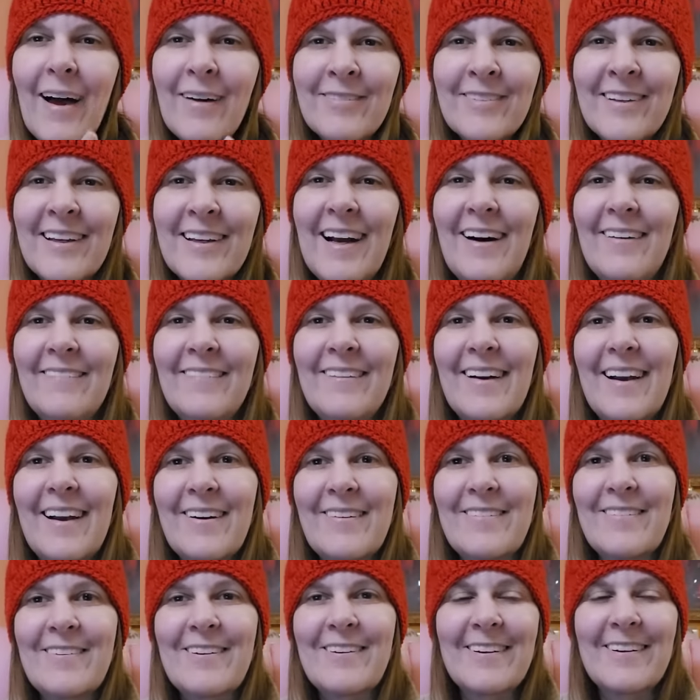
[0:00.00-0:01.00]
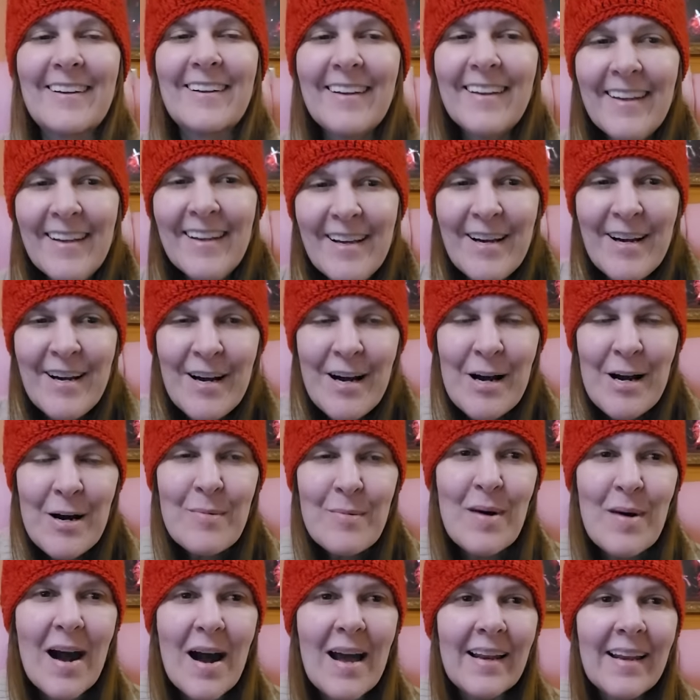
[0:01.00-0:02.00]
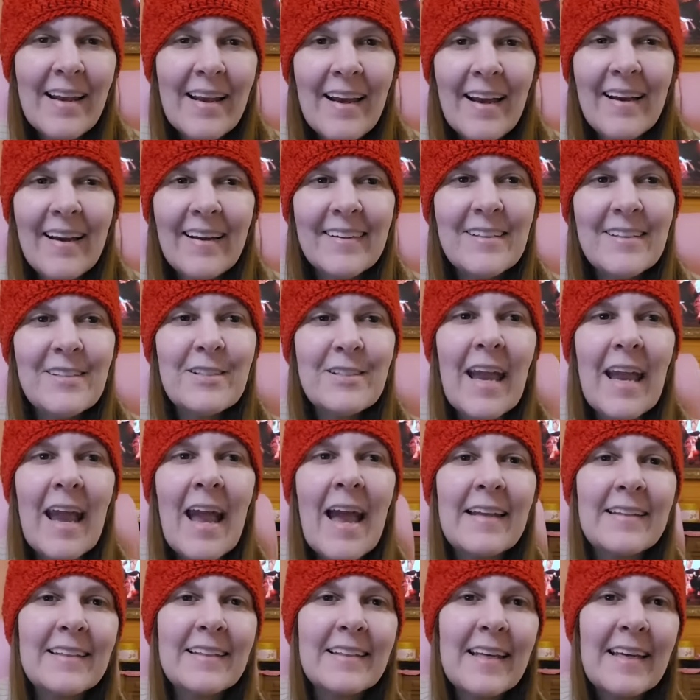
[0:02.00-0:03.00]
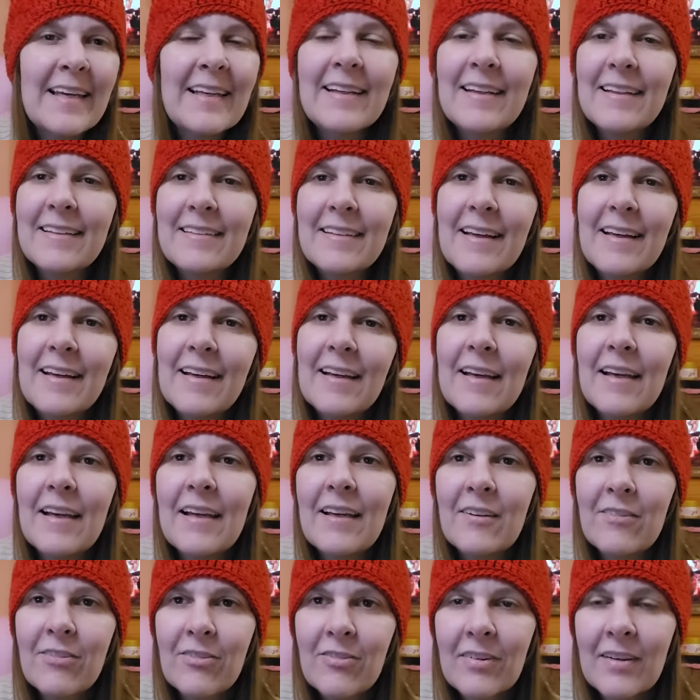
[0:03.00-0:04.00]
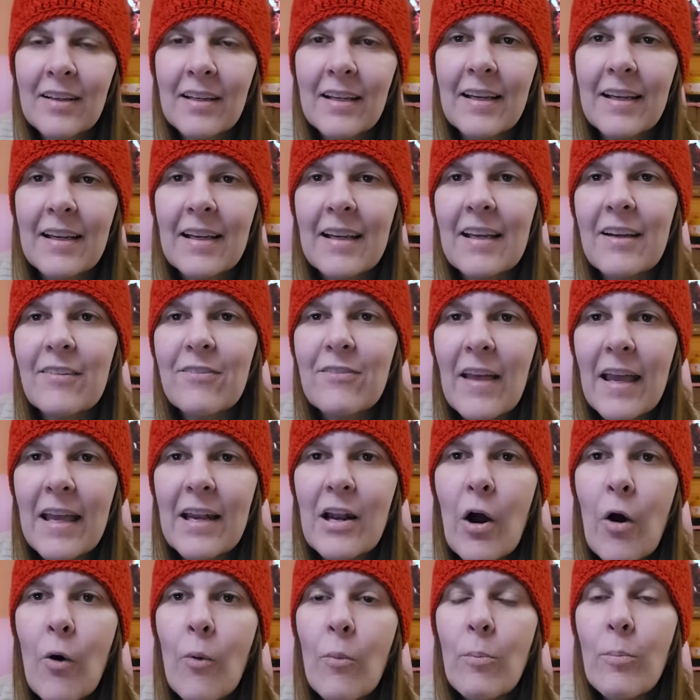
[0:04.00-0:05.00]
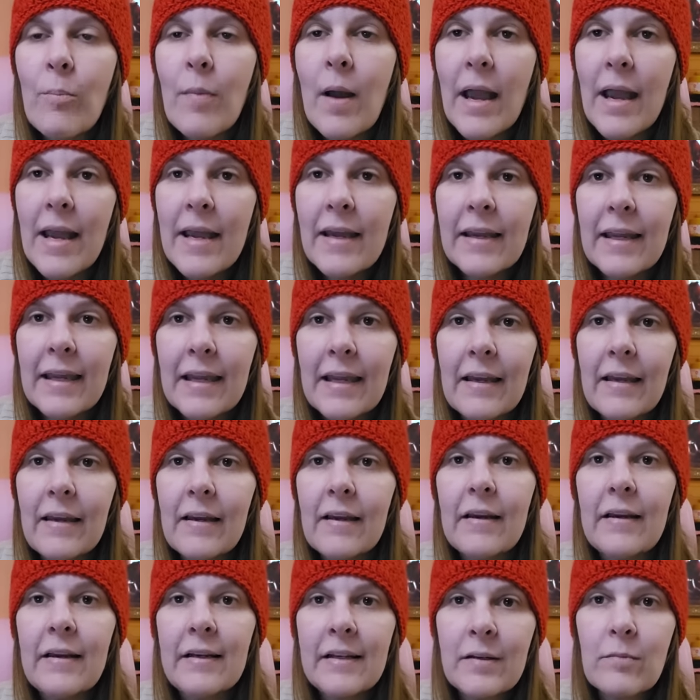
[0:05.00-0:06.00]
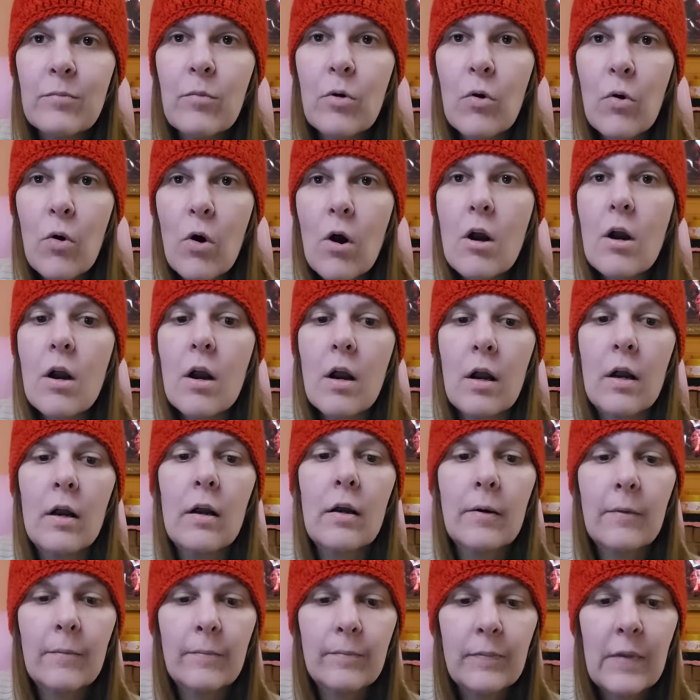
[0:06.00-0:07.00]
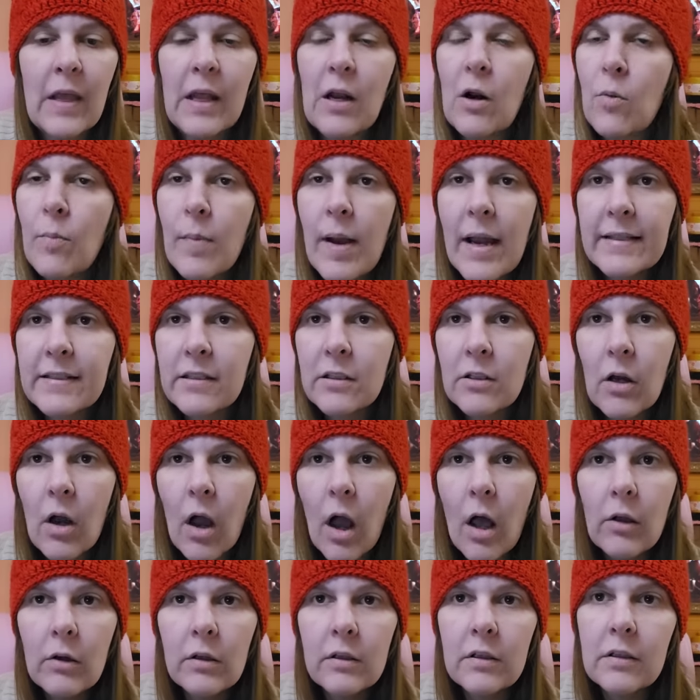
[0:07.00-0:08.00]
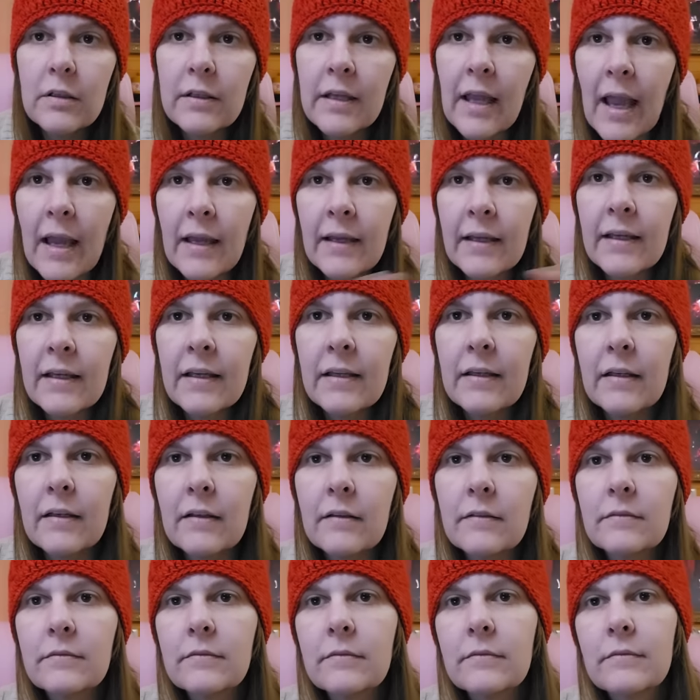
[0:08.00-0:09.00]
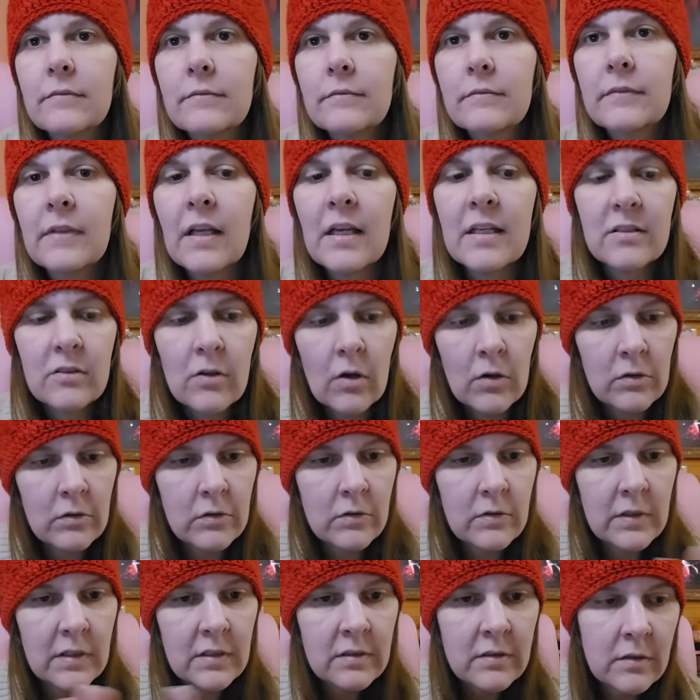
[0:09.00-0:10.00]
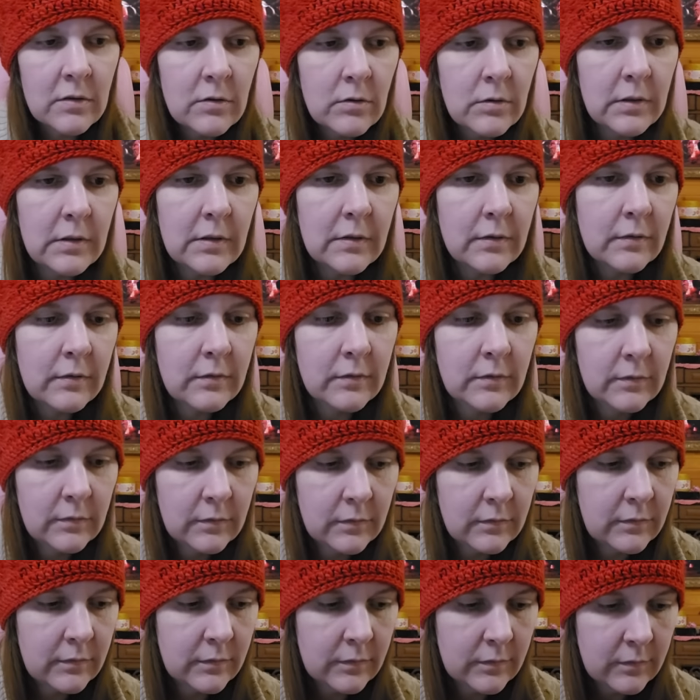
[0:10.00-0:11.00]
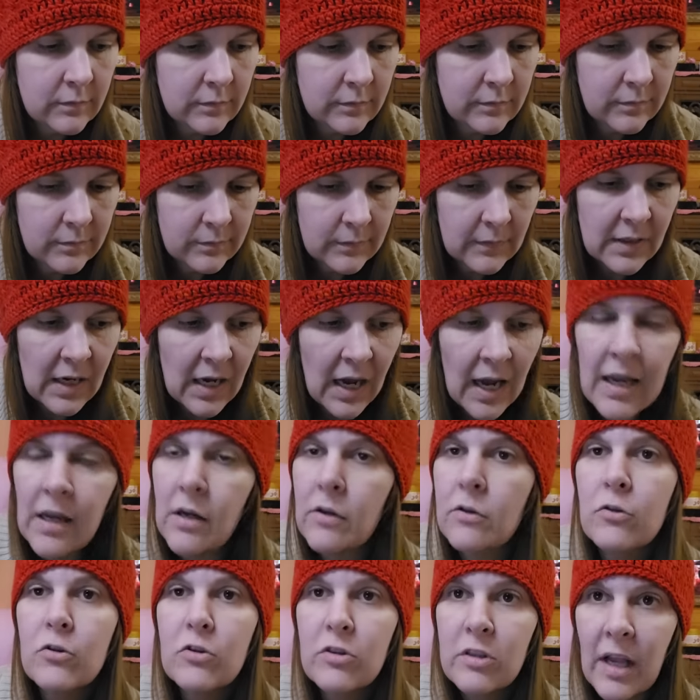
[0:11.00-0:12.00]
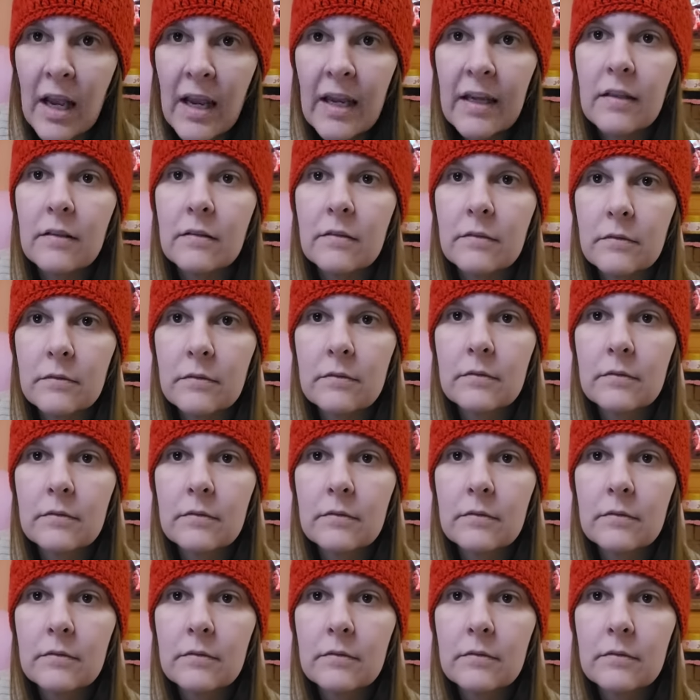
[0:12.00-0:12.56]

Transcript: have got what I ordered, but you can't get it if if they don't make it anymore. They don't make the color, you can't get it. That's all there is to it. I understand.